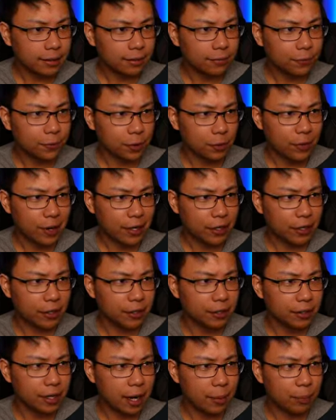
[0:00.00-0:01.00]
For the
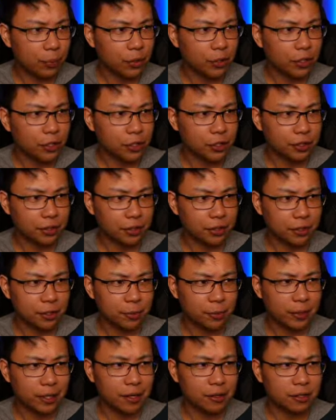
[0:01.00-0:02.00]
record, I'm pretty sure it's
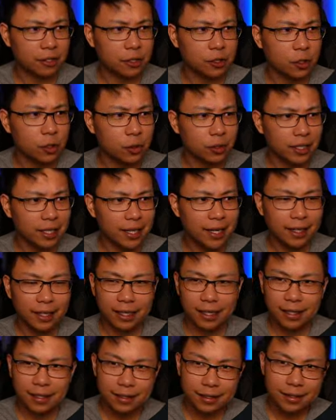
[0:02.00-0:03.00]
pronounced Newt. It
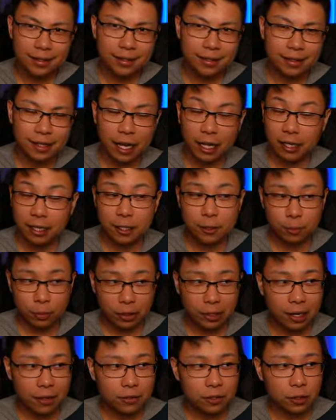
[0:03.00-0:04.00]
is. It is
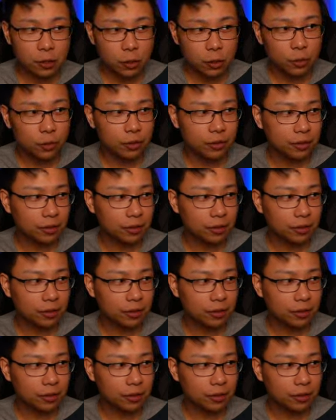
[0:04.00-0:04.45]
pronounced Newt.